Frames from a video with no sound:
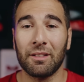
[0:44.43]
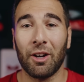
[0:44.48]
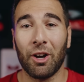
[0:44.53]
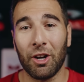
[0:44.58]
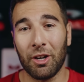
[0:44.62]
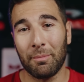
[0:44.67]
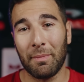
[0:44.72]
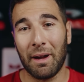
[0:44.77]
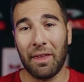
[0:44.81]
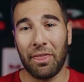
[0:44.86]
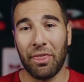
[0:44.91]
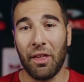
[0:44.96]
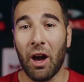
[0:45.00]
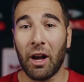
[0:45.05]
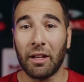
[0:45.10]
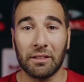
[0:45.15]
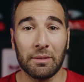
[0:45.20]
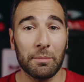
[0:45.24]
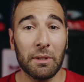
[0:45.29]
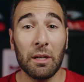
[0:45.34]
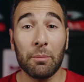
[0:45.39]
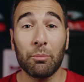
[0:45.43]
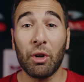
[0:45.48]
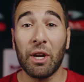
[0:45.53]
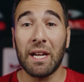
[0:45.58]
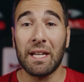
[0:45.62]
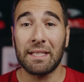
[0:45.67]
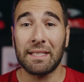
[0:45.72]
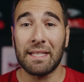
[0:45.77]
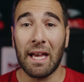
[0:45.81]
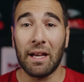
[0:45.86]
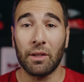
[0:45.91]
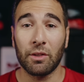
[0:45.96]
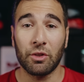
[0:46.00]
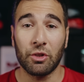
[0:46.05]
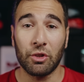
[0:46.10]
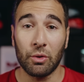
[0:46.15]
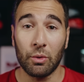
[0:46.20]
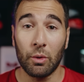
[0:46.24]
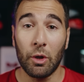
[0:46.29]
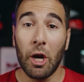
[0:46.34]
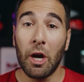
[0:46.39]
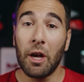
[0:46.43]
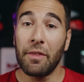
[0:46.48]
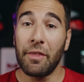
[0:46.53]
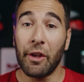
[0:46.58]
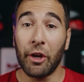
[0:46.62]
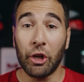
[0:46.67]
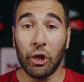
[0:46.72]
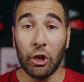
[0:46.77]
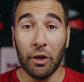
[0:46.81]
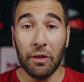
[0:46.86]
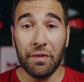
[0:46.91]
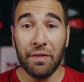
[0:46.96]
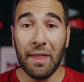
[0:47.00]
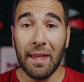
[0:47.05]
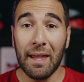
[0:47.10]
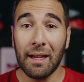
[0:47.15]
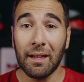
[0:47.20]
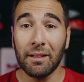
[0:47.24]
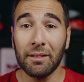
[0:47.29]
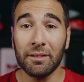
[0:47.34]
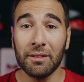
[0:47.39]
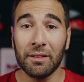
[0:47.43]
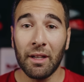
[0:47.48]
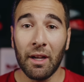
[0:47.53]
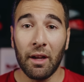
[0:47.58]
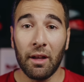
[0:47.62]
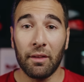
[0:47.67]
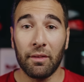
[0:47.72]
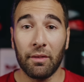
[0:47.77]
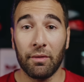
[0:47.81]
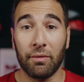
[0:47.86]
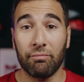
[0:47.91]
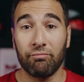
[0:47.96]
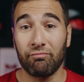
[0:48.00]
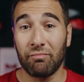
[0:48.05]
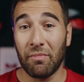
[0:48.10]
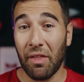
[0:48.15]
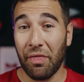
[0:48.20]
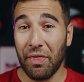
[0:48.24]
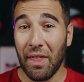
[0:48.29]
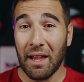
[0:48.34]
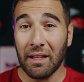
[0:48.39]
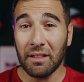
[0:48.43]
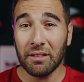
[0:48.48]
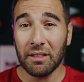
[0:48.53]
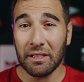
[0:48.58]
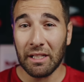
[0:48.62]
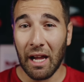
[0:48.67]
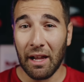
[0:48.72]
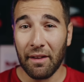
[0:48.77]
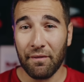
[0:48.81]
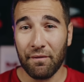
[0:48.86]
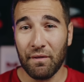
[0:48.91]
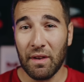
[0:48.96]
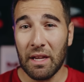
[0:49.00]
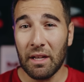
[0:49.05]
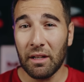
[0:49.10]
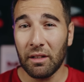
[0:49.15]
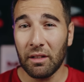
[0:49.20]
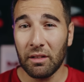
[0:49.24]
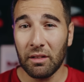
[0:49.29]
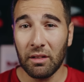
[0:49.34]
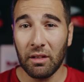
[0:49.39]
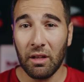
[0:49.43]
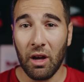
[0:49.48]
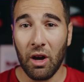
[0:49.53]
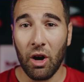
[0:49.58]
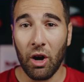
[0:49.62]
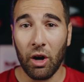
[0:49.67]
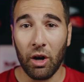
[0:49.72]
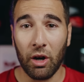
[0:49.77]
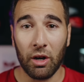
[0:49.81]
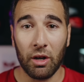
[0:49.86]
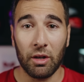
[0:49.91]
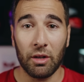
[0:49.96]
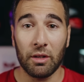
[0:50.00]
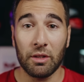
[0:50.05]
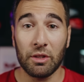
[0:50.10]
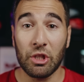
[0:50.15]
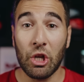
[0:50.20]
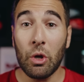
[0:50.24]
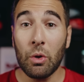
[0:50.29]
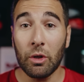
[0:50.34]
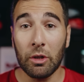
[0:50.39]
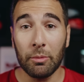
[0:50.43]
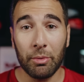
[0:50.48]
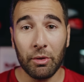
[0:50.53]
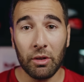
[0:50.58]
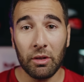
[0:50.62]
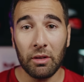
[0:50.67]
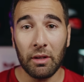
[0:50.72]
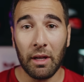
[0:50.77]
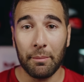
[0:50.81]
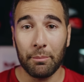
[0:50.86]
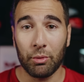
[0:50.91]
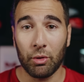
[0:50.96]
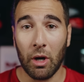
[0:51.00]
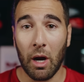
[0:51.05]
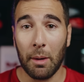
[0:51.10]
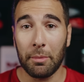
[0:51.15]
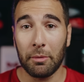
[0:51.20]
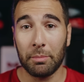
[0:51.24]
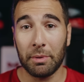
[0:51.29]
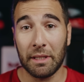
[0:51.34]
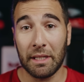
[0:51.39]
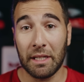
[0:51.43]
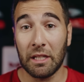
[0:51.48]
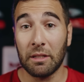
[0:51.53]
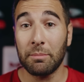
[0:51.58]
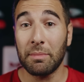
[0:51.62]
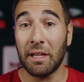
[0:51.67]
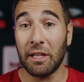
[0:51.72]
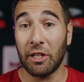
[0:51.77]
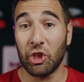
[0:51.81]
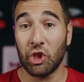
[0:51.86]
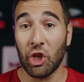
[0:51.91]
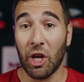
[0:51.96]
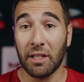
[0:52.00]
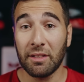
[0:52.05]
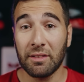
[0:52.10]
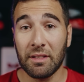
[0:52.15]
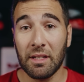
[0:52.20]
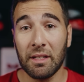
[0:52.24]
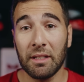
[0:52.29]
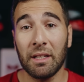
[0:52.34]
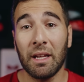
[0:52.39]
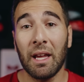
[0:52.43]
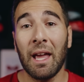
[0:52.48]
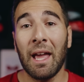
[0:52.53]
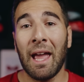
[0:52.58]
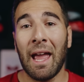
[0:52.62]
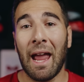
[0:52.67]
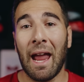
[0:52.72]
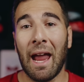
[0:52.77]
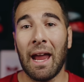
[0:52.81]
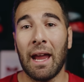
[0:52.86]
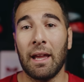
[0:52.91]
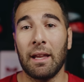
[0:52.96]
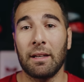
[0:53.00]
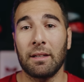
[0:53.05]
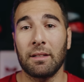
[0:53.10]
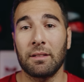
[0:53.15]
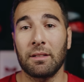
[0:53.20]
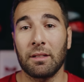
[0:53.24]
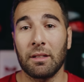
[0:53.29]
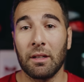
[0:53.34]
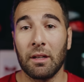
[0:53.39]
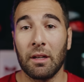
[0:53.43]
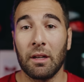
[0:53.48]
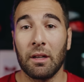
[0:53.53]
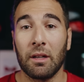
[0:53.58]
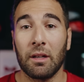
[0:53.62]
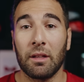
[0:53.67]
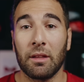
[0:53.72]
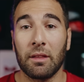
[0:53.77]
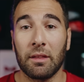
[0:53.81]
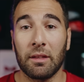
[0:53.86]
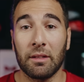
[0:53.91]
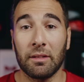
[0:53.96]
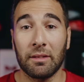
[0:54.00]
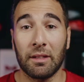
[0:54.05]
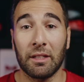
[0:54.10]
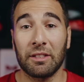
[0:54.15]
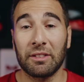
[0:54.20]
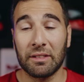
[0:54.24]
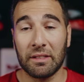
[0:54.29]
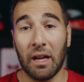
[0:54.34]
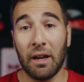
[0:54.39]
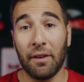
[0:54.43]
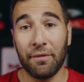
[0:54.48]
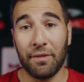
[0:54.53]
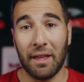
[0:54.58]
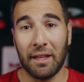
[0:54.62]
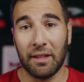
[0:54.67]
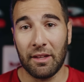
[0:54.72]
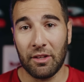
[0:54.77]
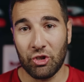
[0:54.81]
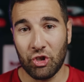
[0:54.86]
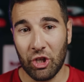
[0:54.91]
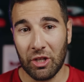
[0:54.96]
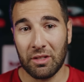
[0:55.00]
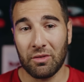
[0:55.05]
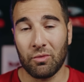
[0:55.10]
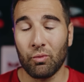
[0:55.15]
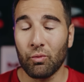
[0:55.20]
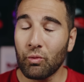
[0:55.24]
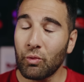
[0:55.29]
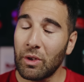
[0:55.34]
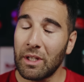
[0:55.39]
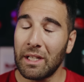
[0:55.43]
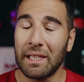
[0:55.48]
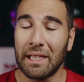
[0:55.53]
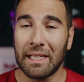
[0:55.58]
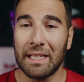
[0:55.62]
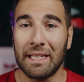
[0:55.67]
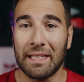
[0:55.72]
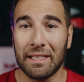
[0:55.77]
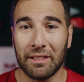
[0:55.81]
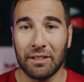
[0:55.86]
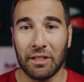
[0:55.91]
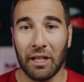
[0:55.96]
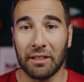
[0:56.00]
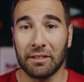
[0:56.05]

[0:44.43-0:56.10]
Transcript: are my thoughts. I'm going to break it down to the good things, the things that I feel are tunable and probably could be adjusted, and the stuff that just really